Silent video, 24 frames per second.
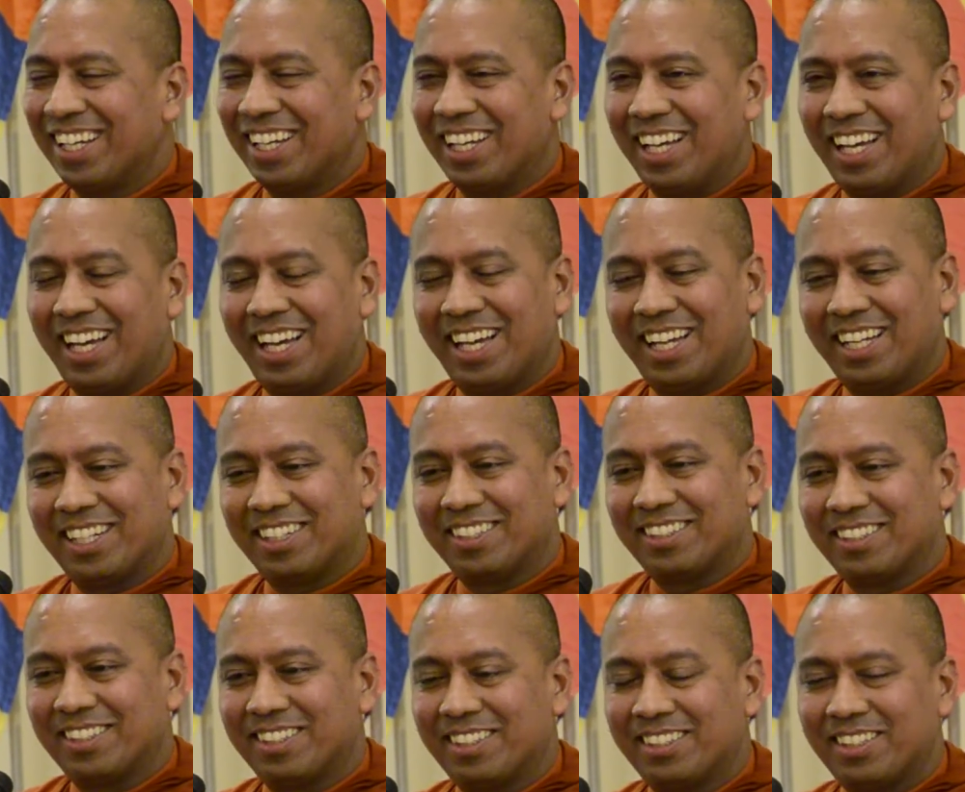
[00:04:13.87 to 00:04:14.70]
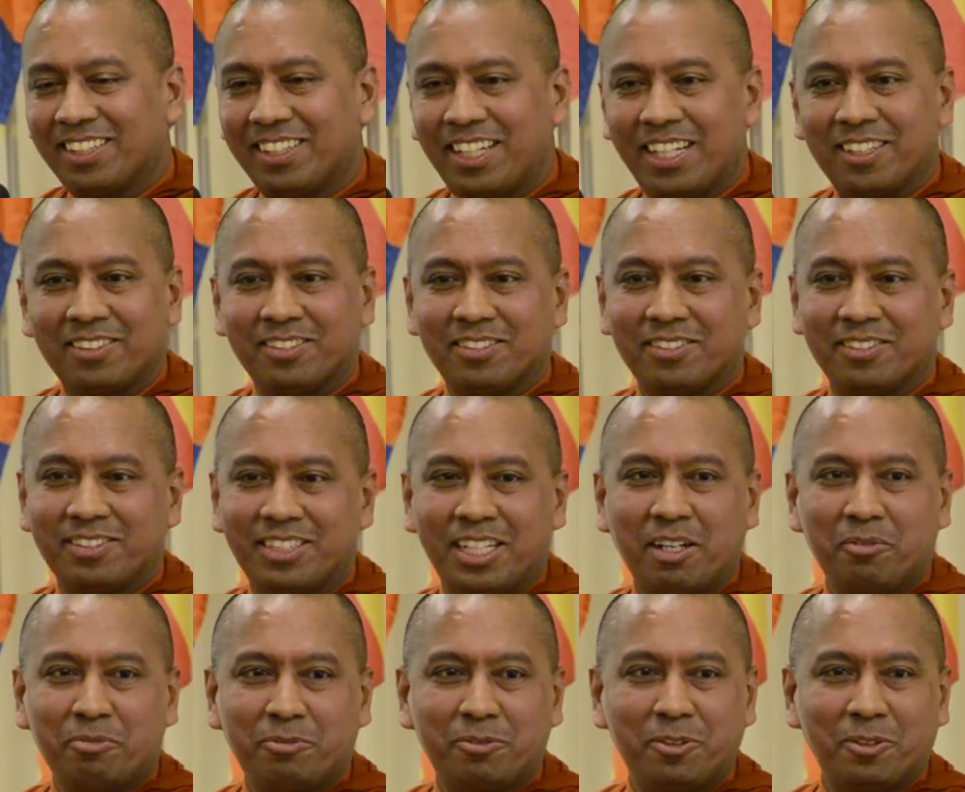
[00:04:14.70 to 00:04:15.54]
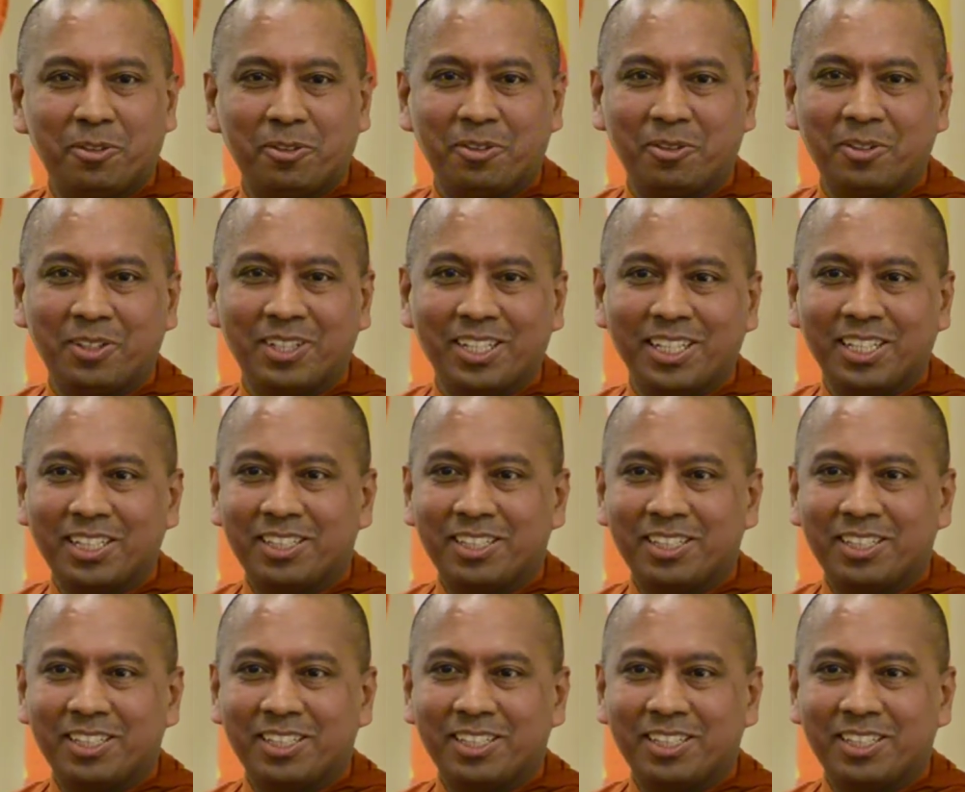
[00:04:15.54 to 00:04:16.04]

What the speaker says: And therefore,